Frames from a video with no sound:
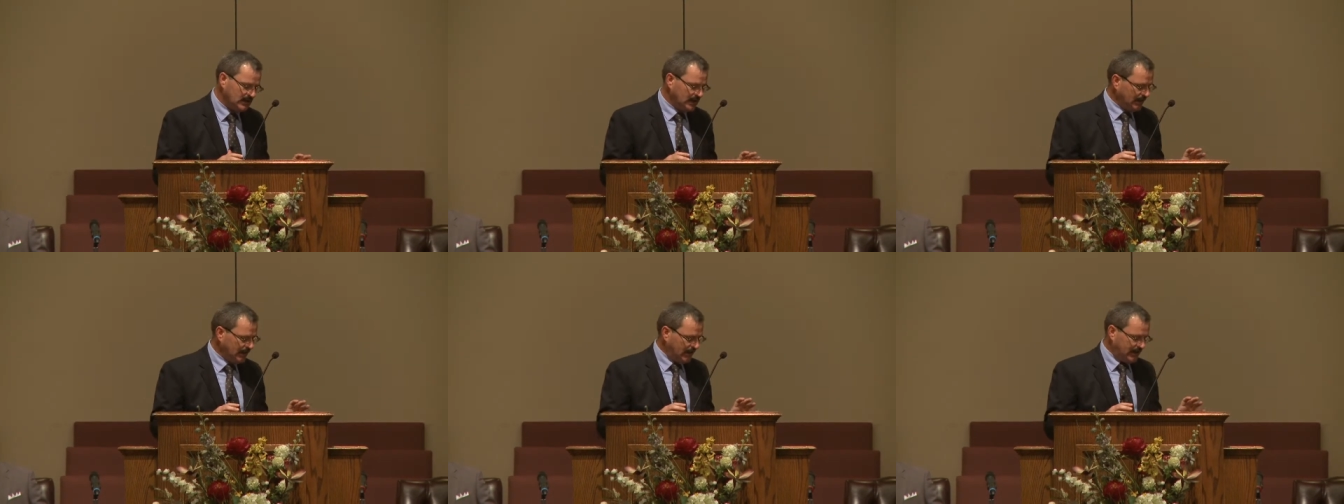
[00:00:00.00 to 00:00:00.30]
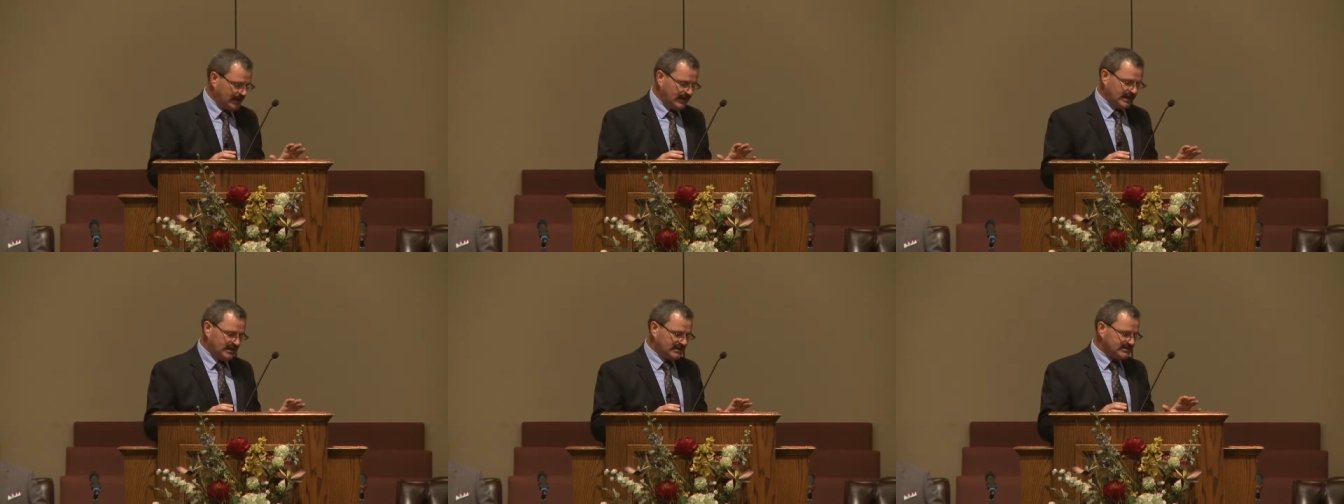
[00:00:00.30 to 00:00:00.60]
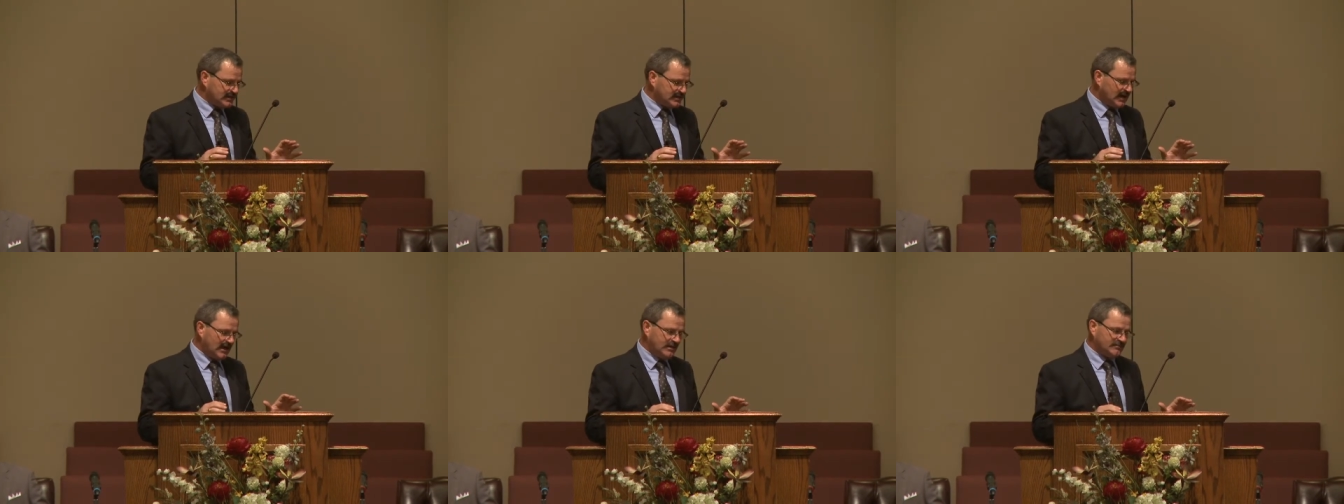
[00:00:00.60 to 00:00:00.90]
and it's
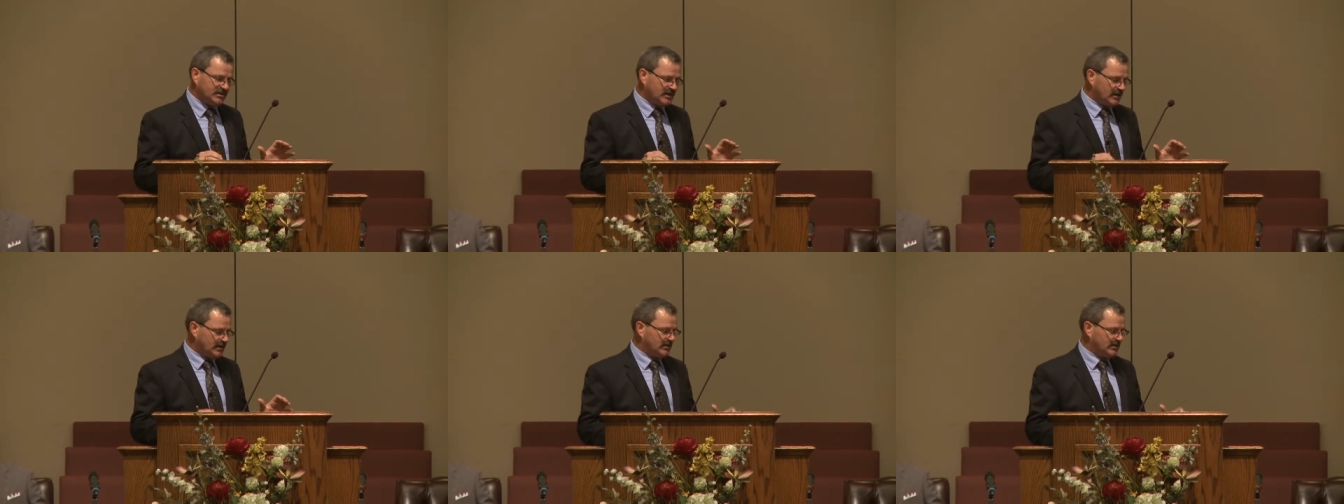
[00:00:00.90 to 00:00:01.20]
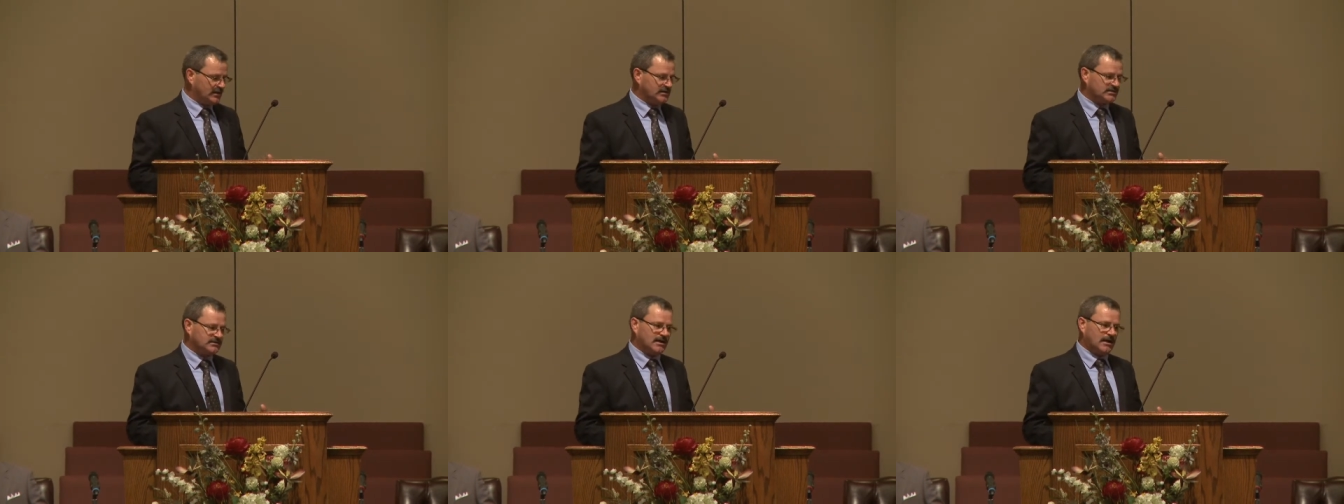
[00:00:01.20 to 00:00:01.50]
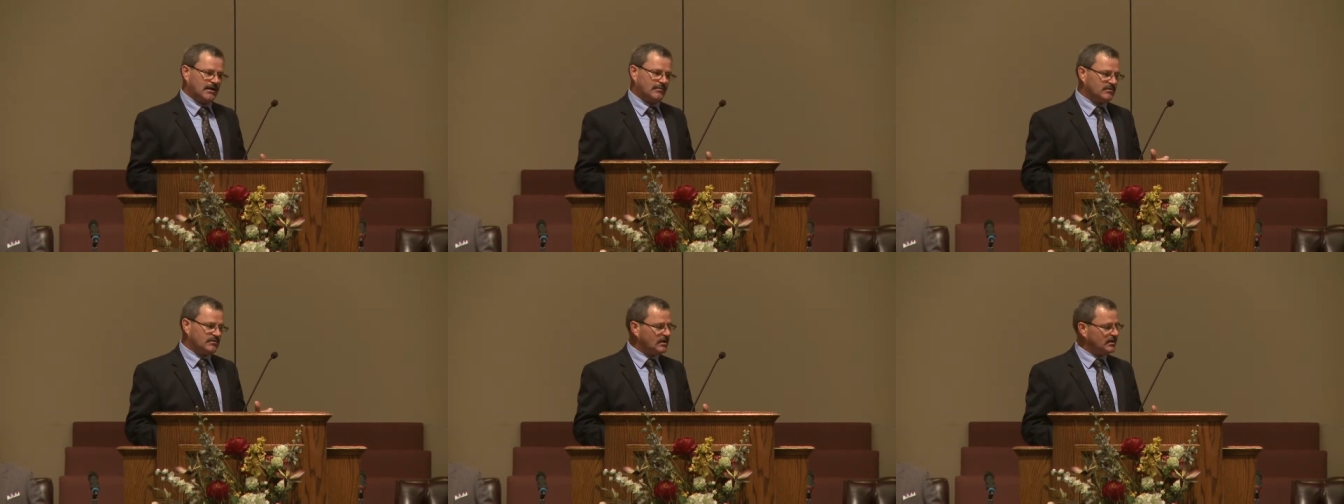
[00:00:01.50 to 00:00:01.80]
time
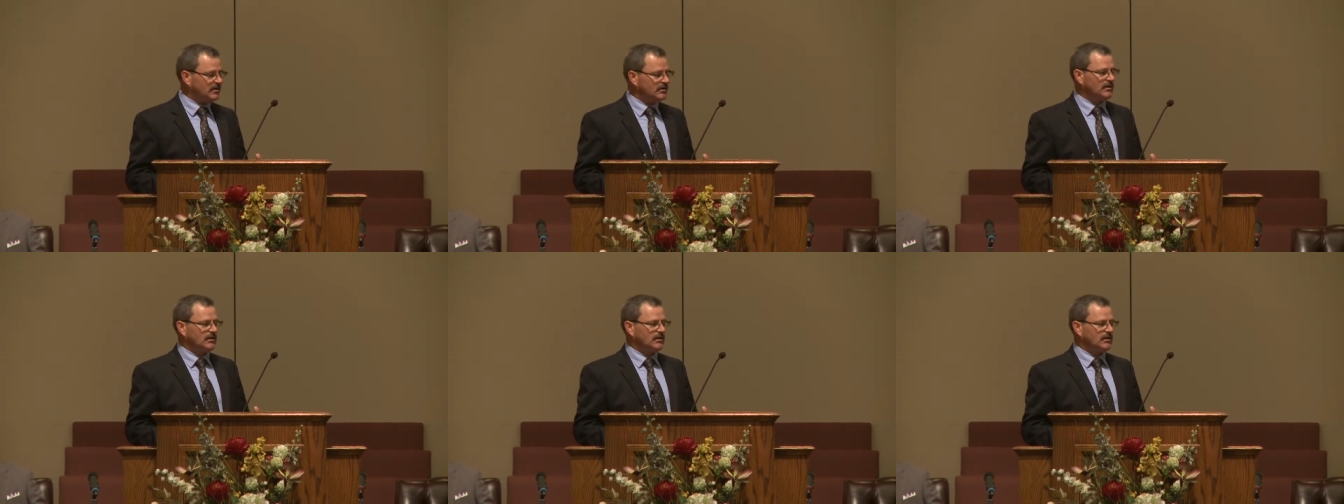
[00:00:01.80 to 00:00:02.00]
to